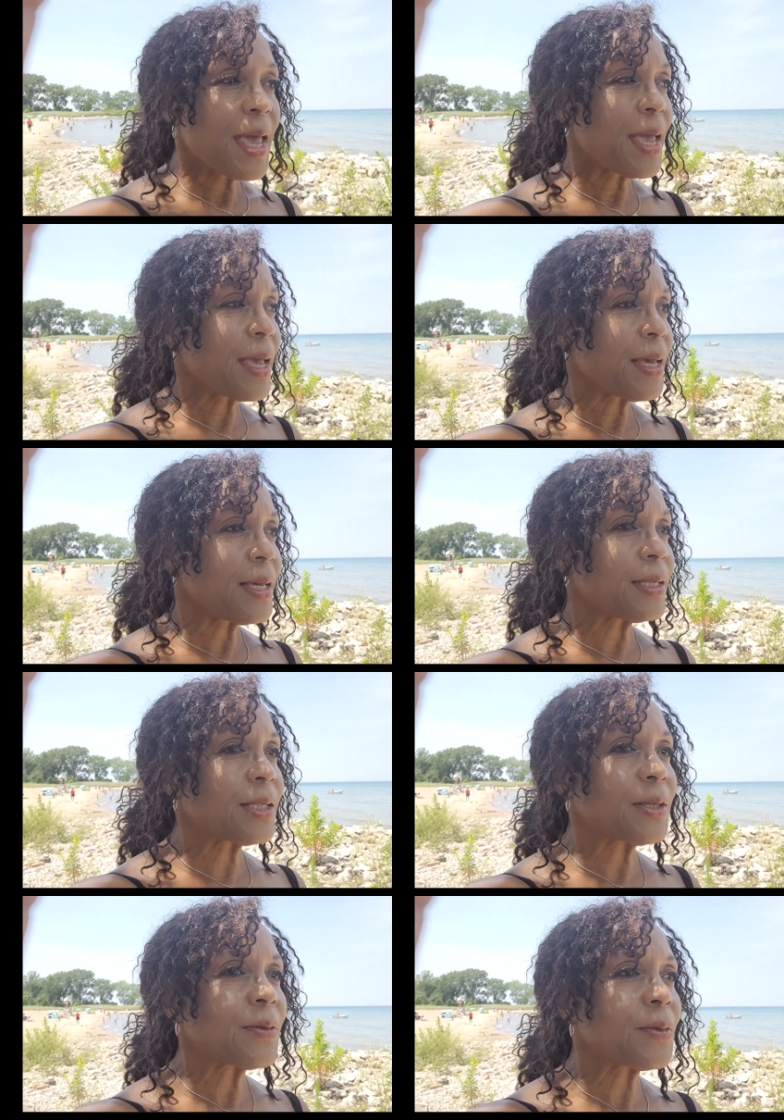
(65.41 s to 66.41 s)

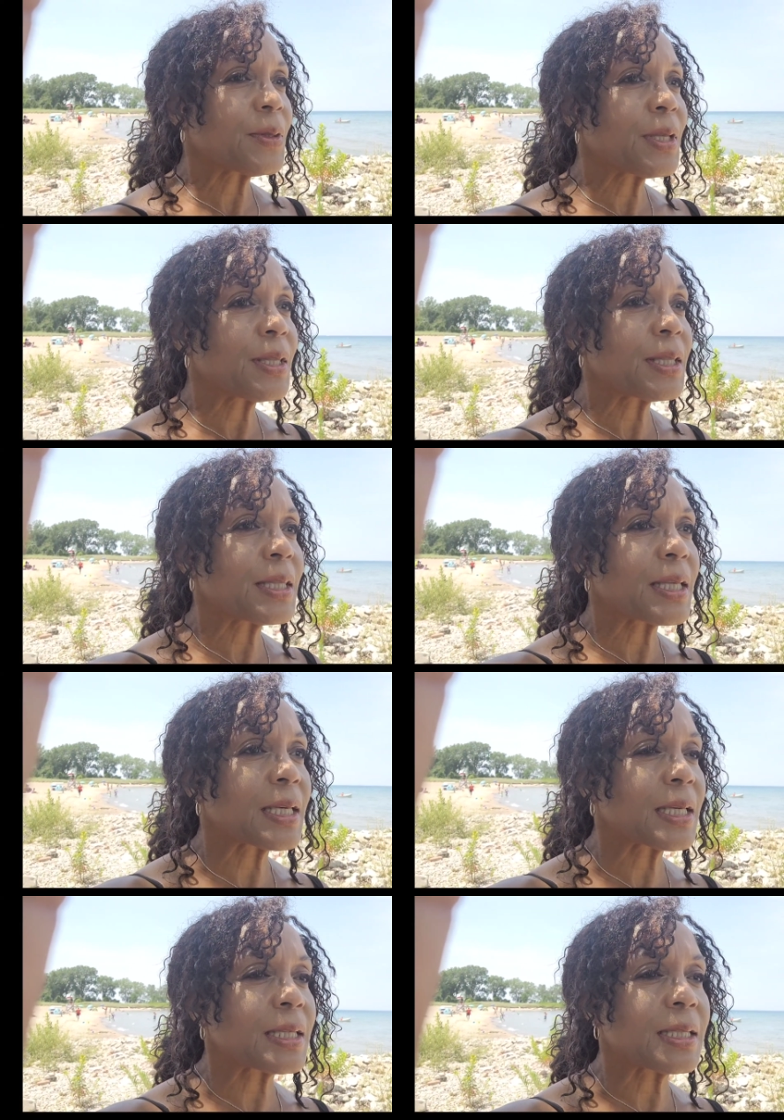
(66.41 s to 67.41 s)
And the,
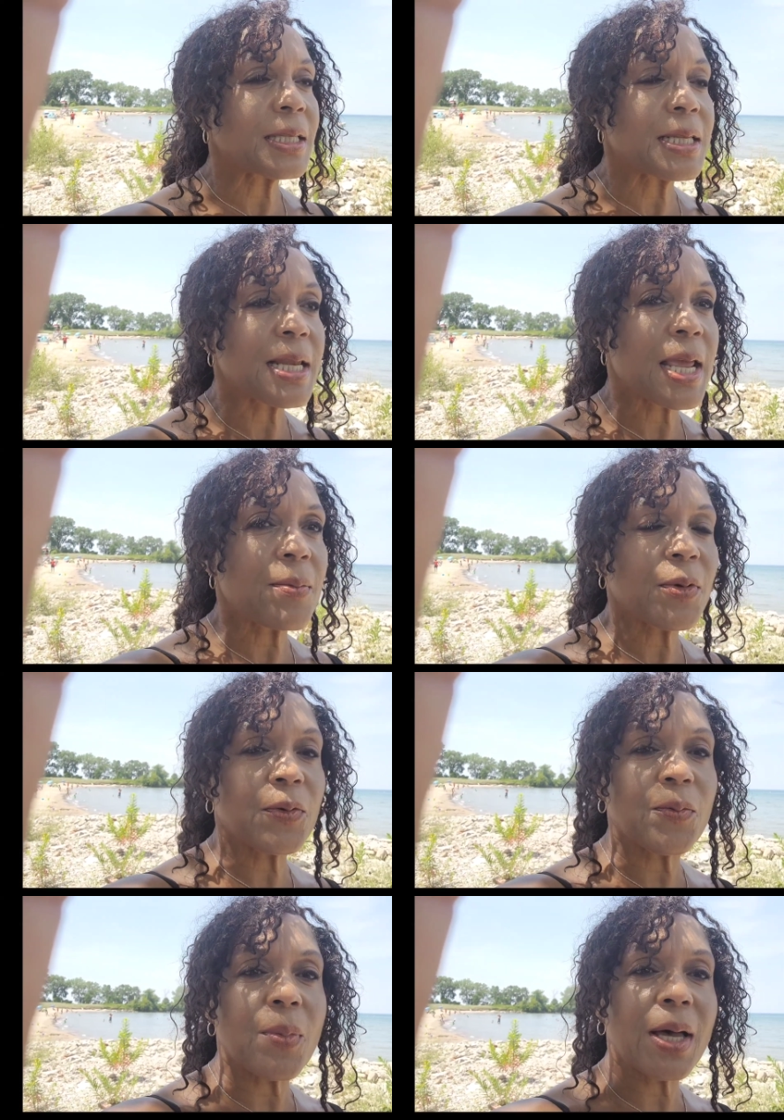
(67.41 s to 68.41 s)
the name
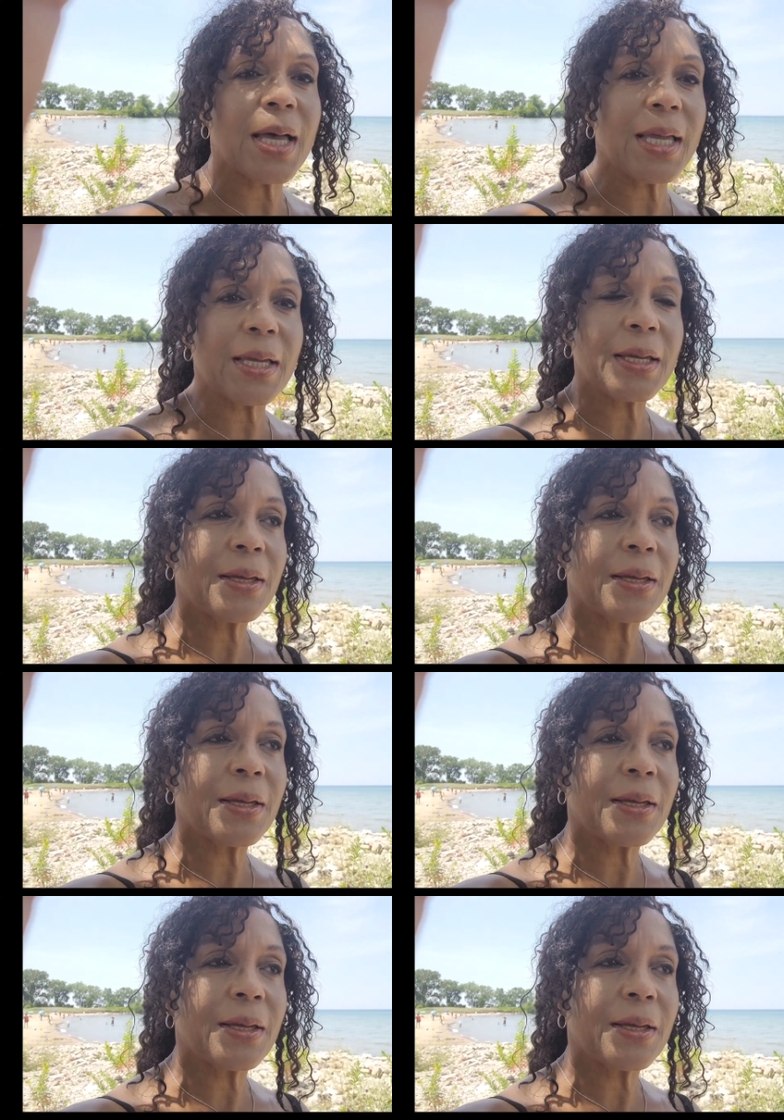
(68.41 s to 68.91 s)
of my